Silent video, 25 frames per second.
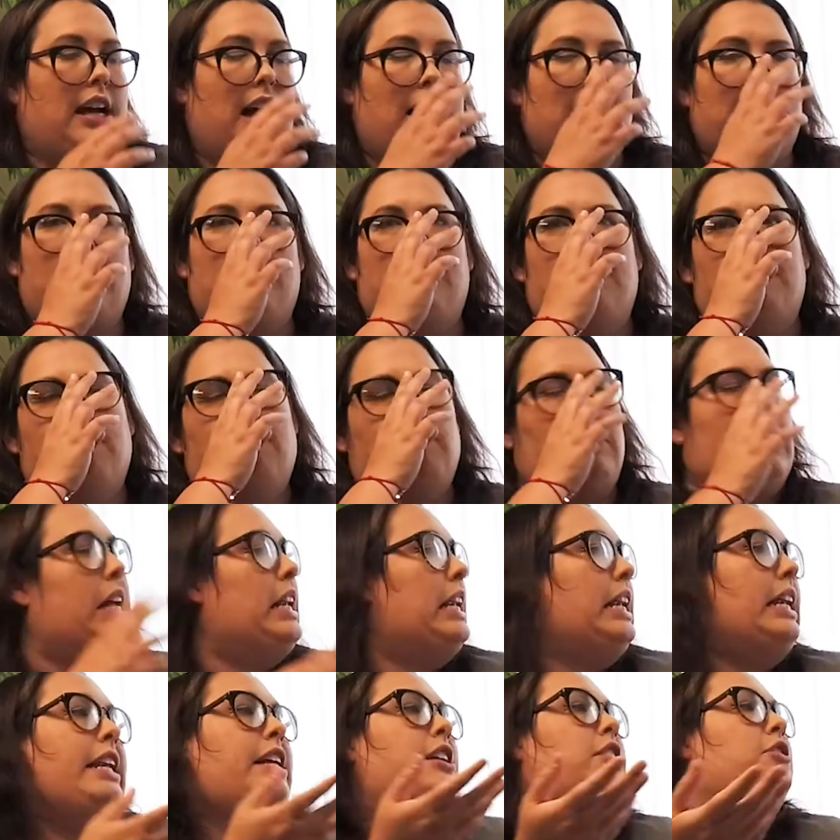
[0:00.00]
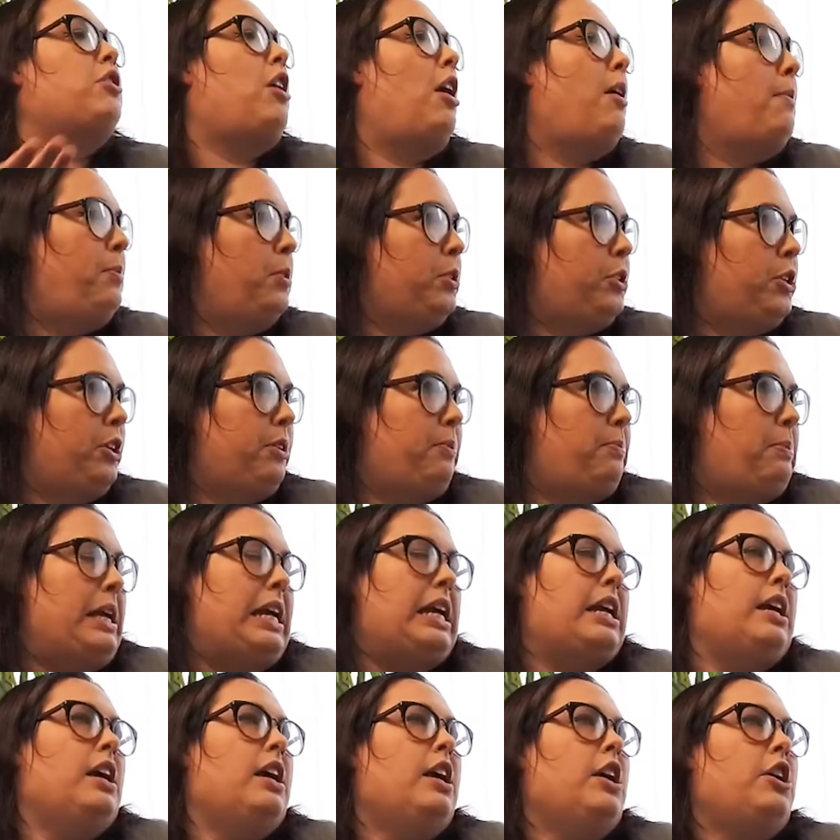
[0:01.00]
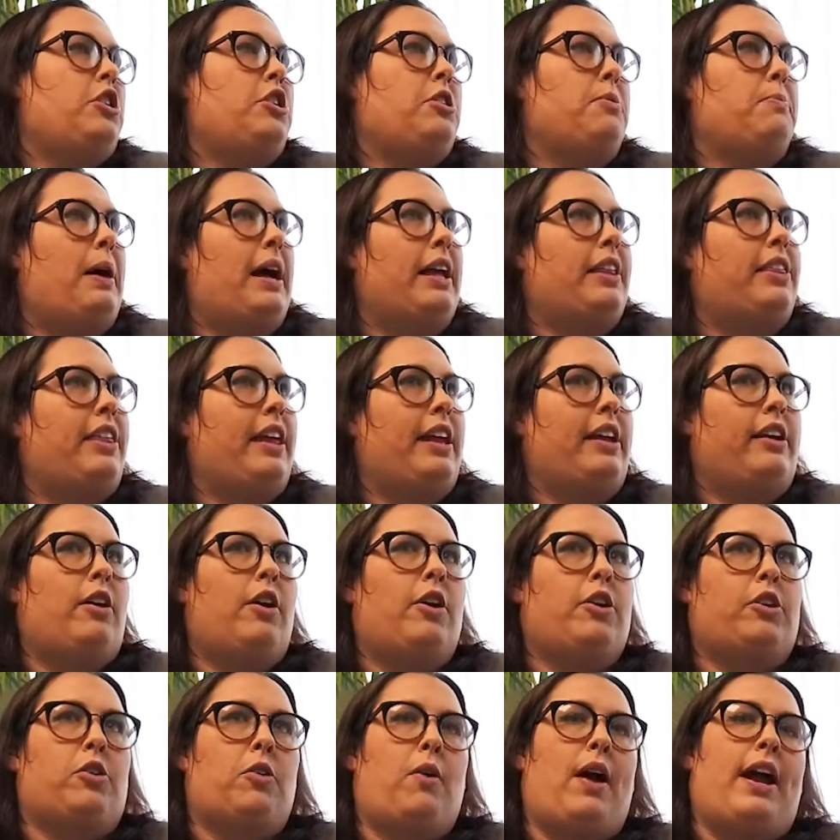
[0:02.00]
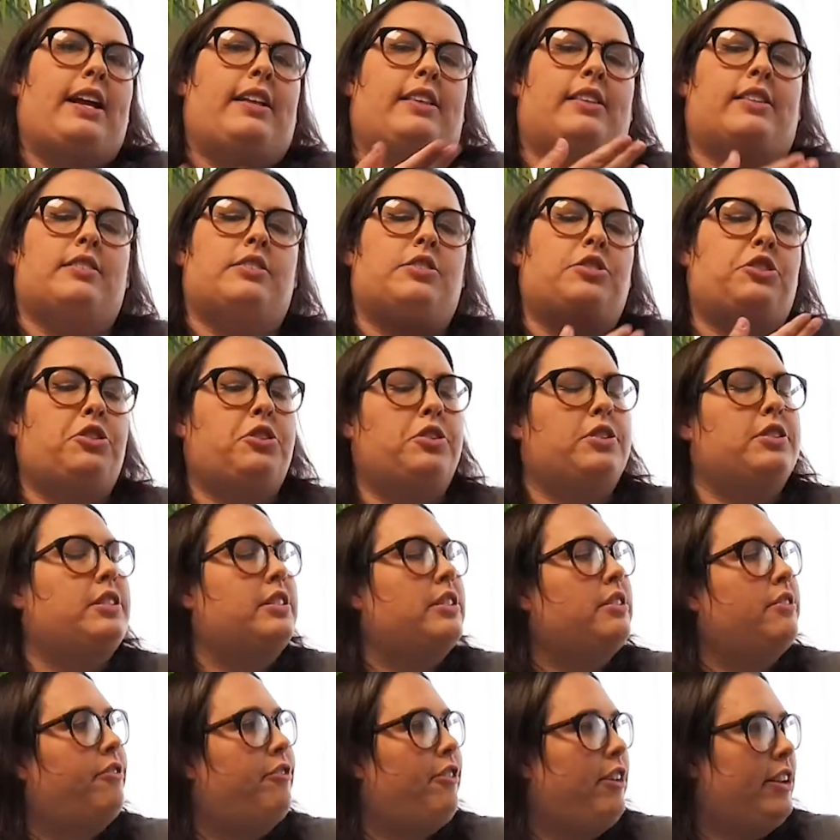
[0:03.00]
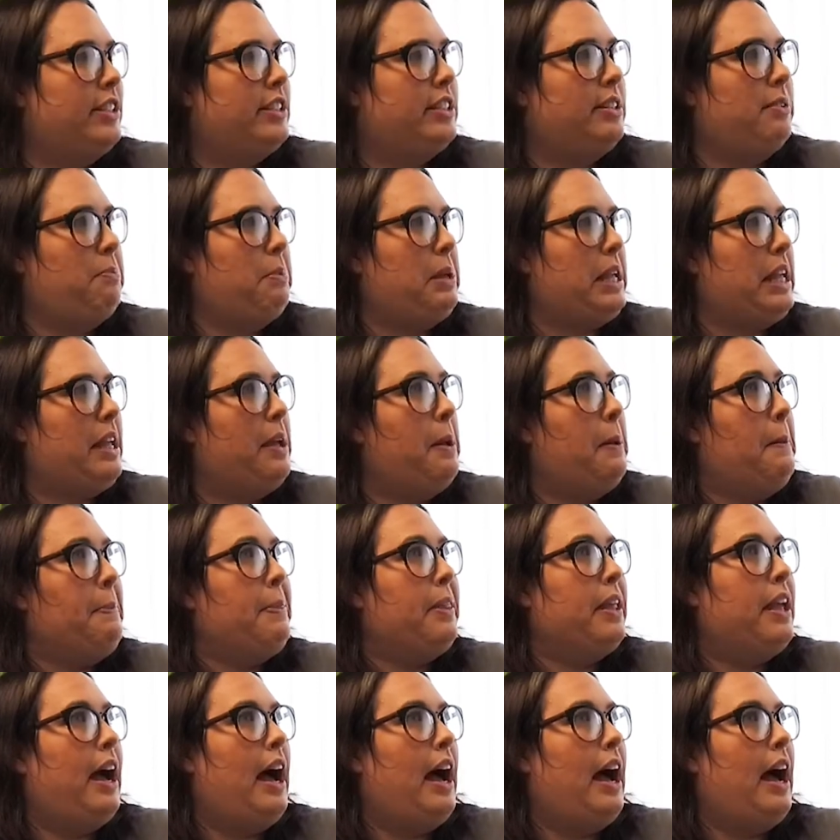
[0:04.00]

I'll give an example, could be you might think, oh great, the students in front of me,